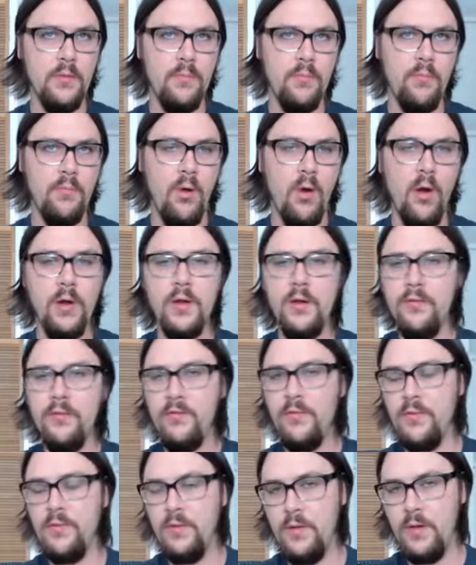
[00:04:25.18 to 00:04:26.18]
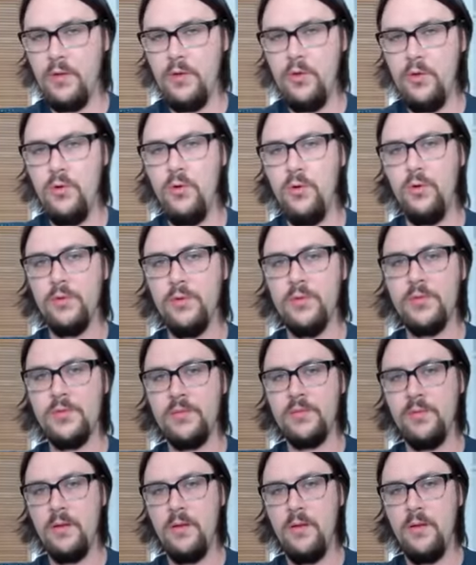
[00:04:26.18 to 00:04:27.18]
part of
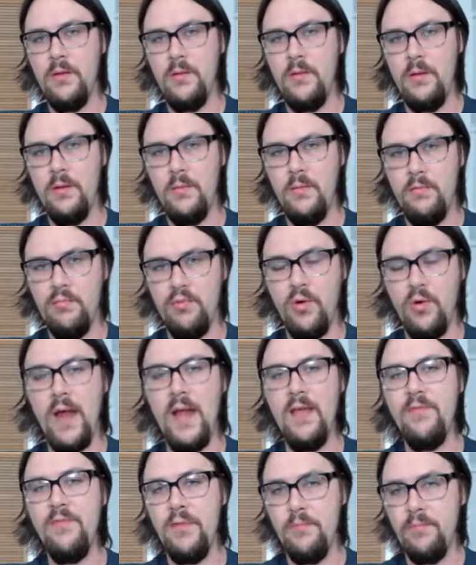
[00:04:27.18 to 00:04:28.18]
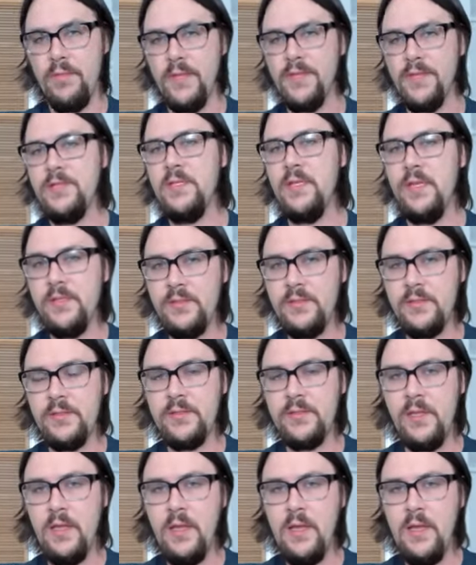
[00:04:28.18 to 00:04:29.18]
Google's private
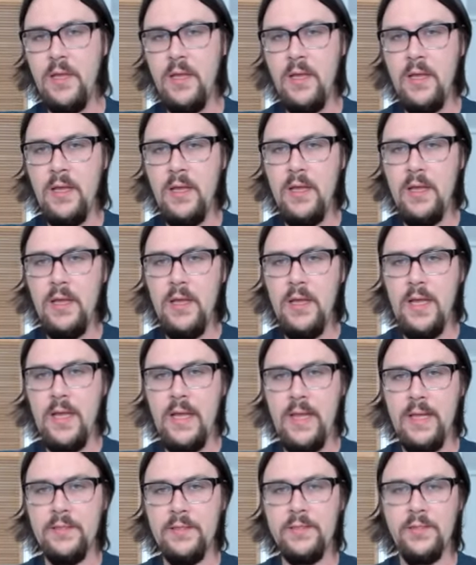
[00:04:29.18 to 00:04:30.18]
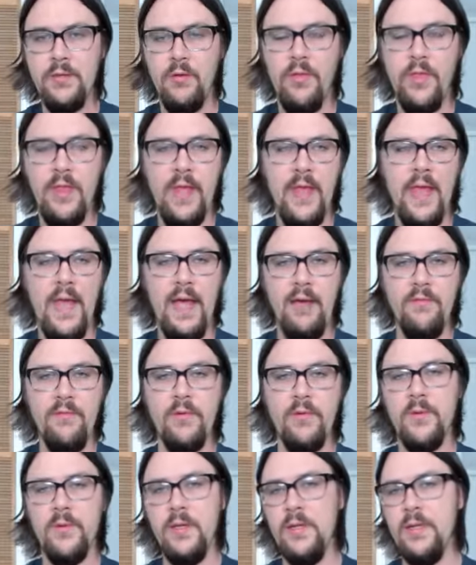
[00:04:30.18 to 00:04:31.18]
business, and so they
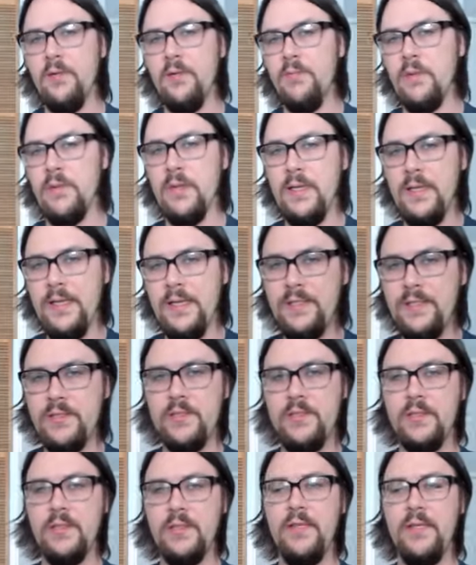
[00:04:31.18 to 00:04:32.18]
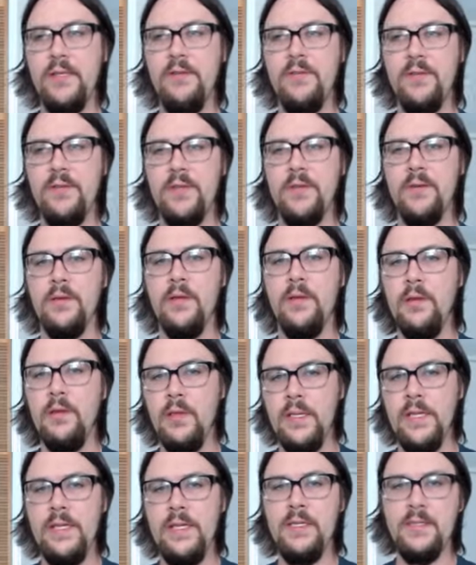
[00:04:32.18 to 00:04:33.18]
haven't really released even
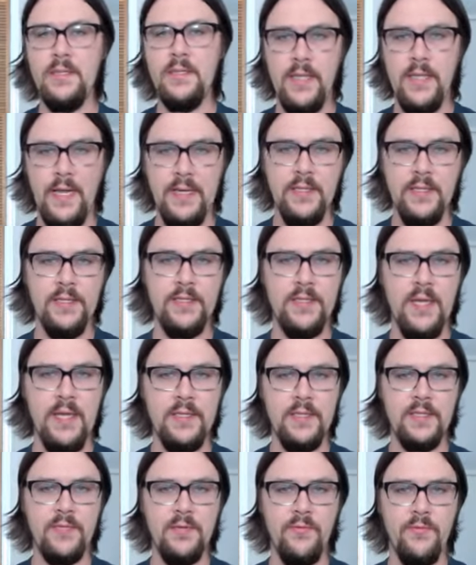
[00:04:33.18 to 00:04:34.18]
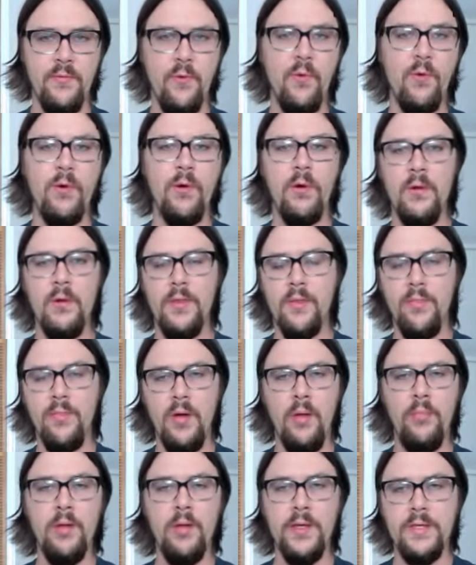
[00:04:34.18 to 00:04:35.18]
cleaned data sets for the
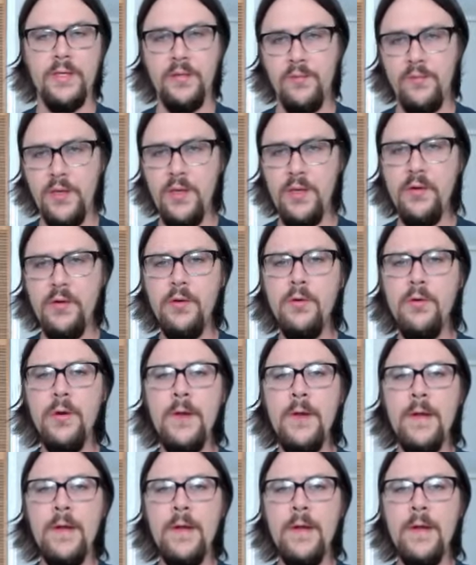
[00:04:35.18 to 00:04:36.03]
public to view.